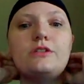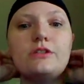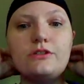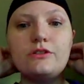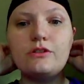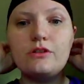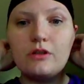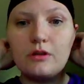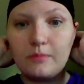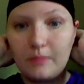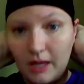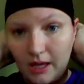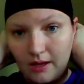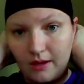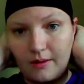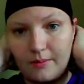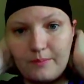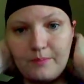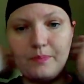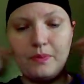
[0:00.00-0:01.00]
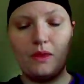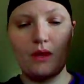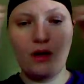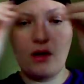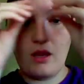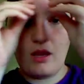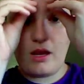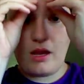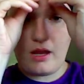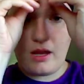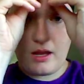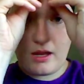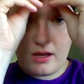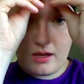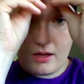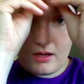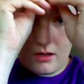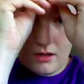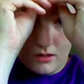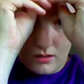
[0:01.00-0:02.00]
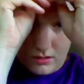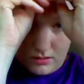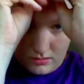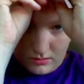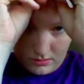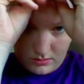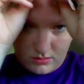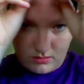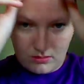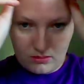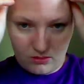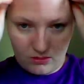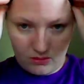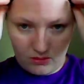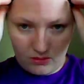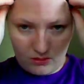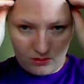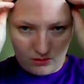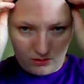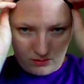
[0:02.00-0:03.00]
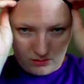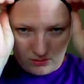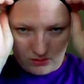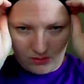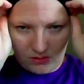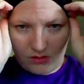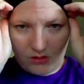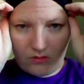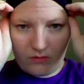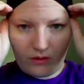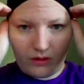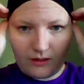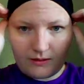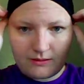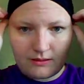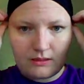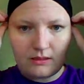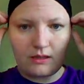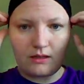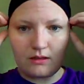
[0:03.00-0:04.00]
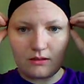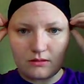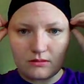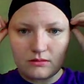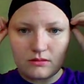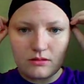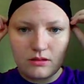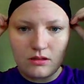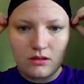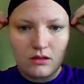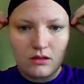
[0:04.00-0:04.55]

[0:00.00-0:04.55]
to do your makeup. And the reason is